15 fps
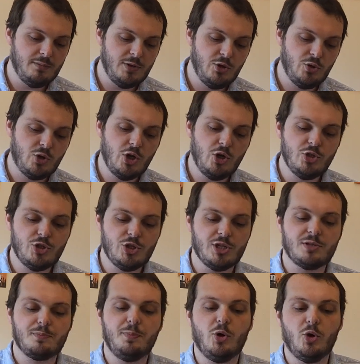You could
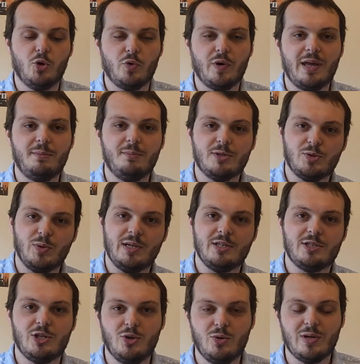just pour it in between
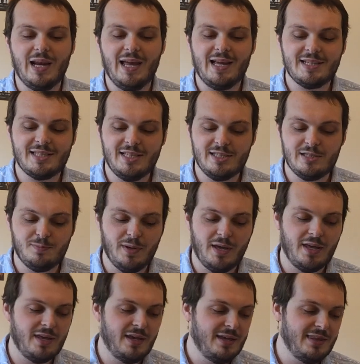2 glasses,
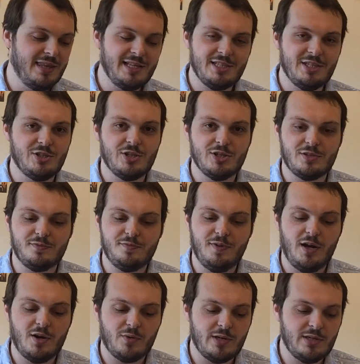but this is just
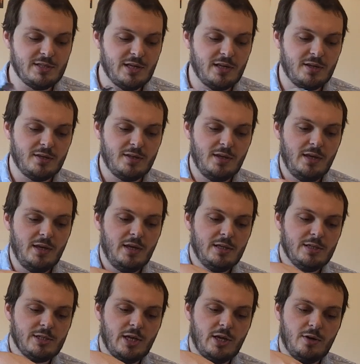far easier.
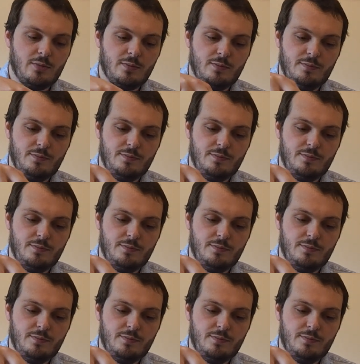So